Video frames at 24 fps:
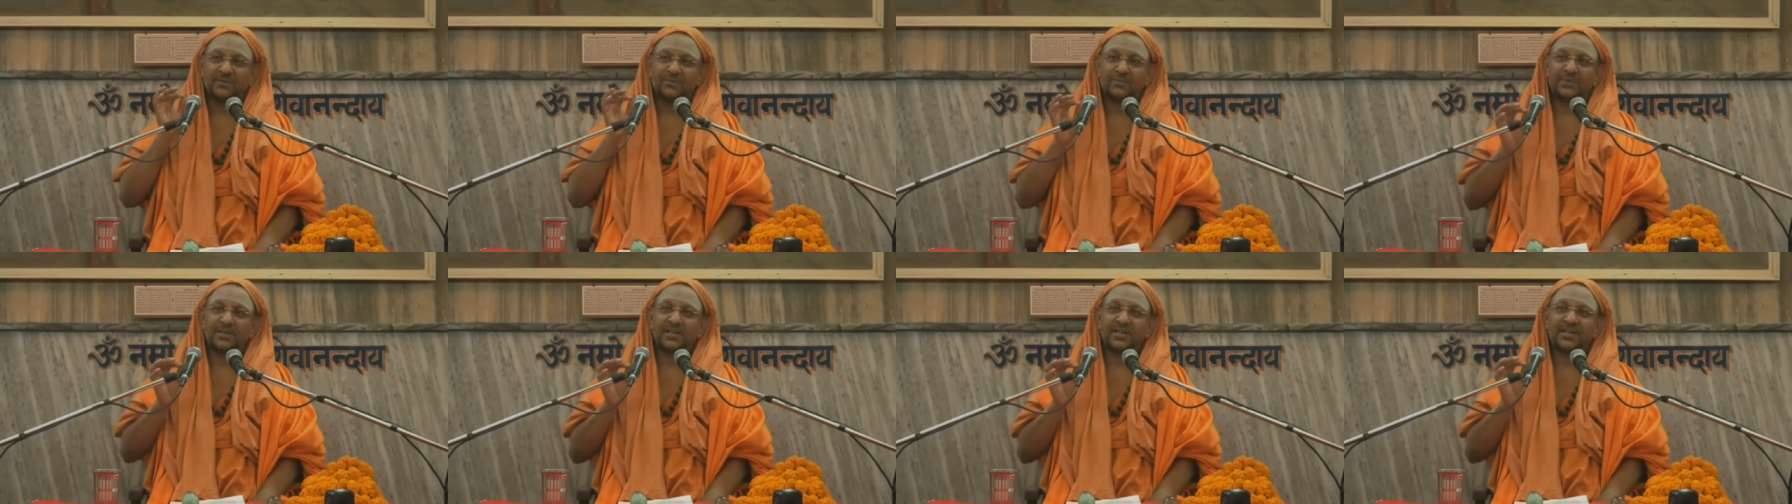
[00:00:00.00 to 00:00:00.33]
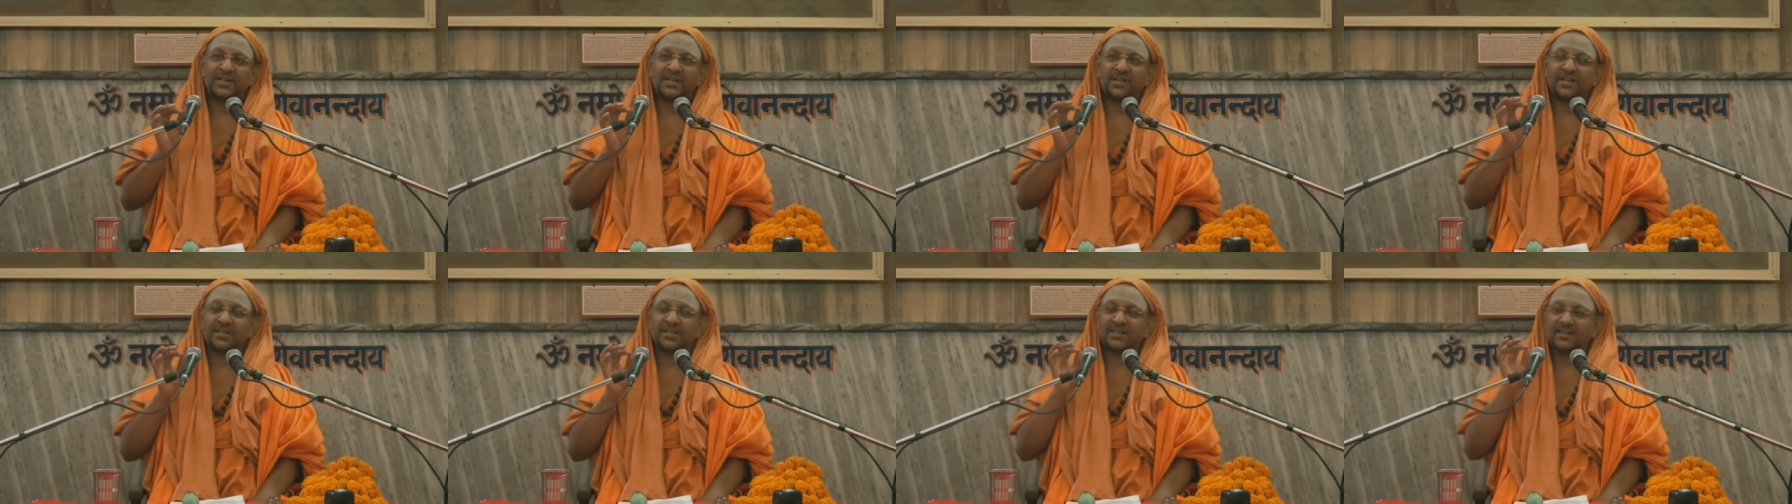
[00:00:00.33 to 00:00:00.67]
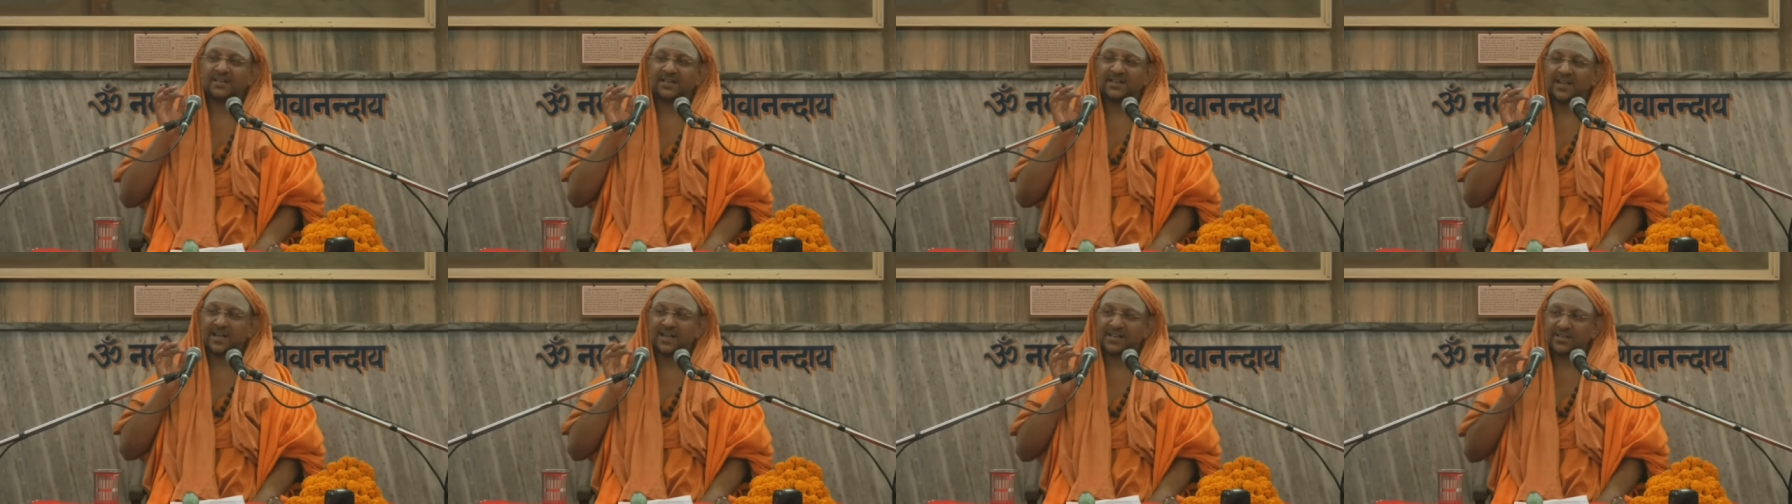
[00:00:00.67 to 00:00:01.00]

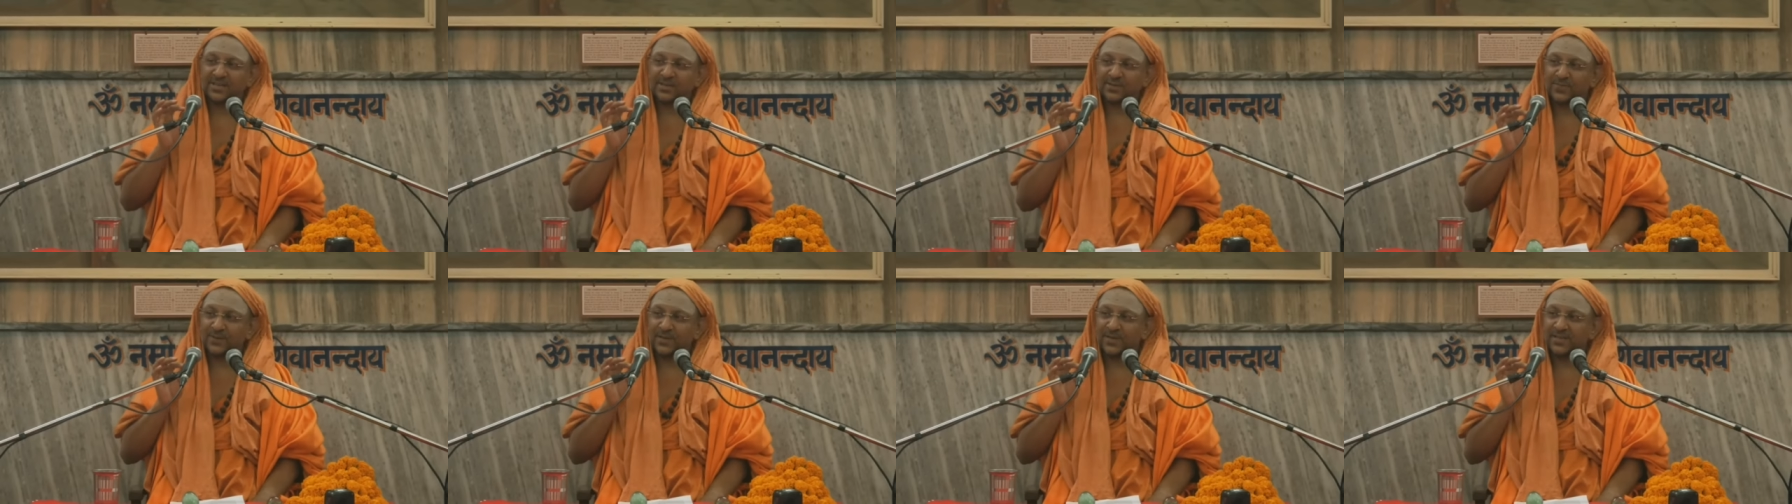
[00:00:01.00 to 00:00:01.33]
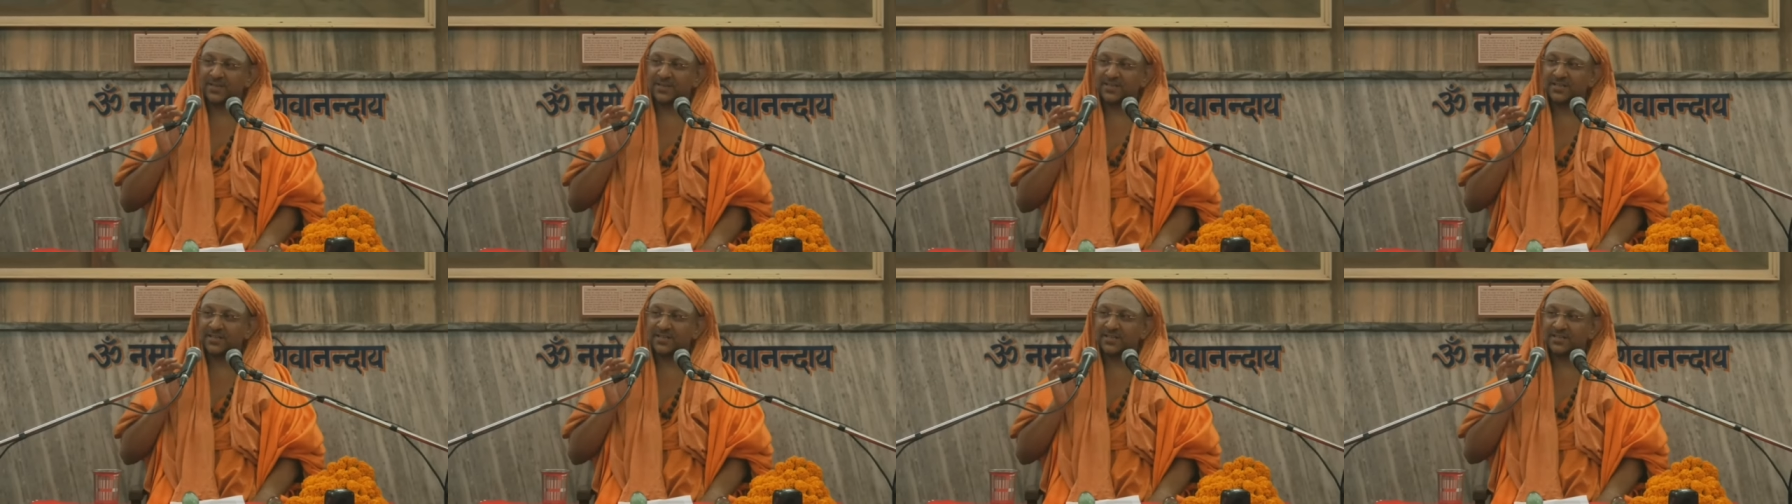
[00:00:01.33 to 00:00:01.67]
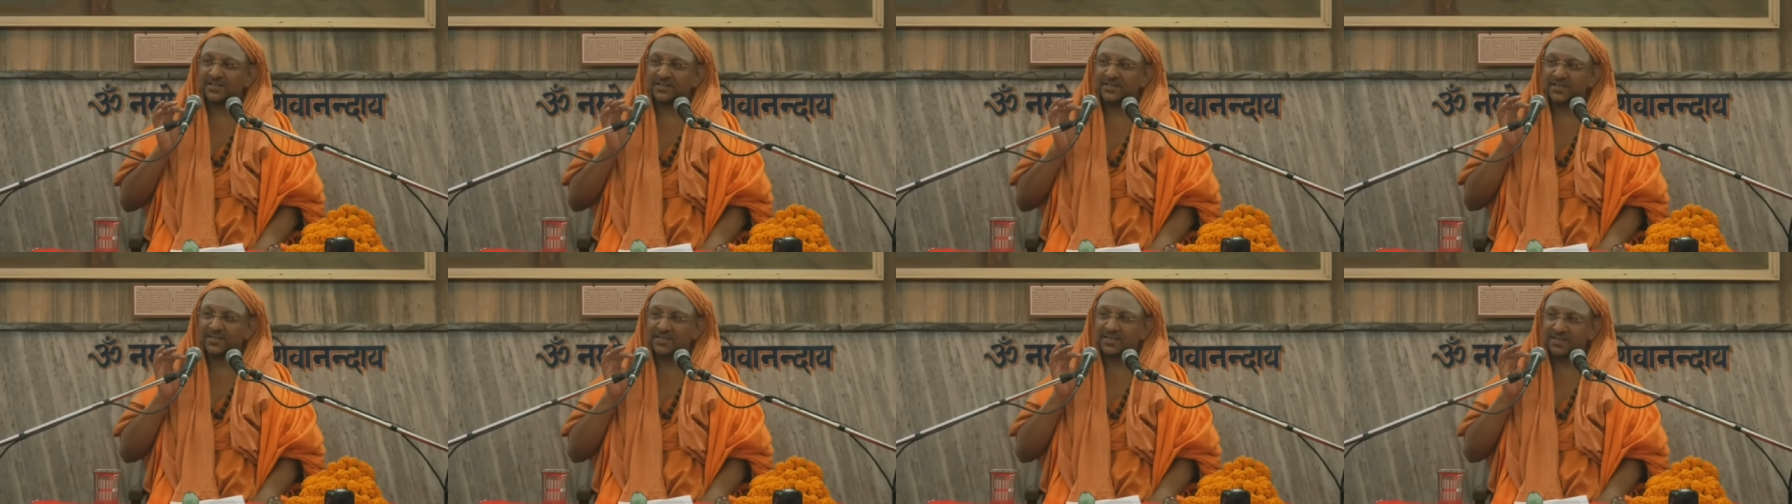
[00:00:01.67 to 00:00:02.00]
immediately
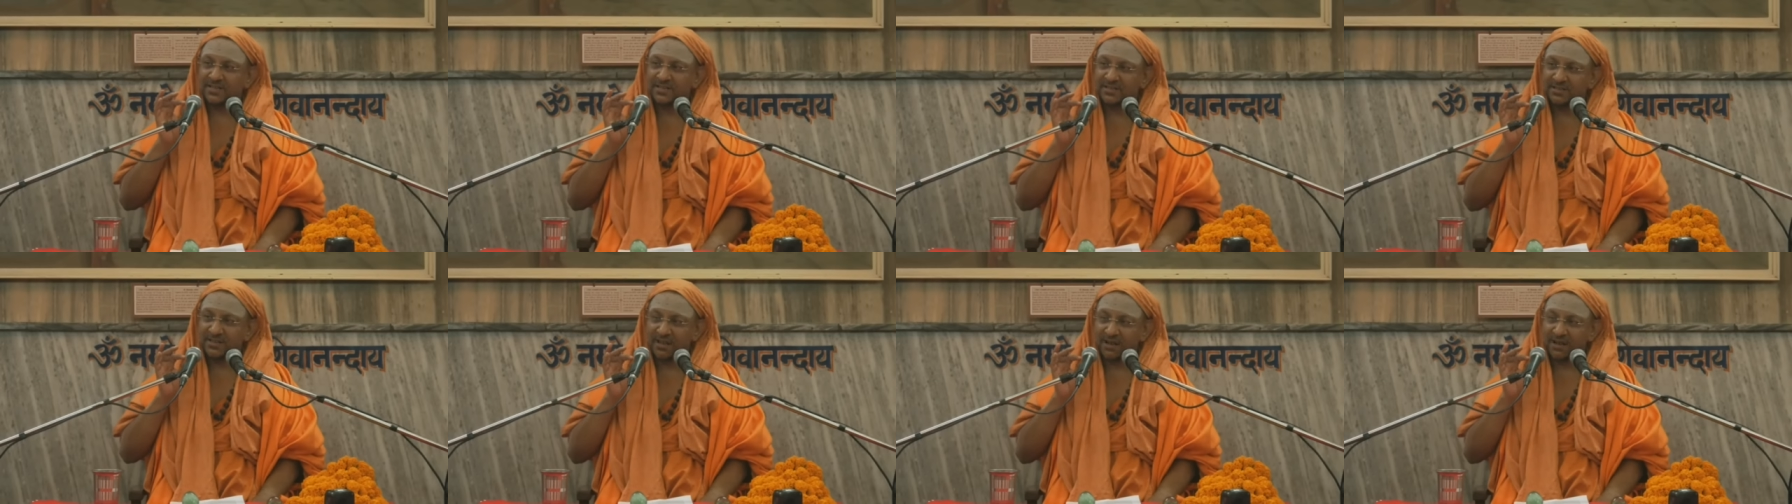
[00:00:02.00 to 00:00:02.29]
experiencing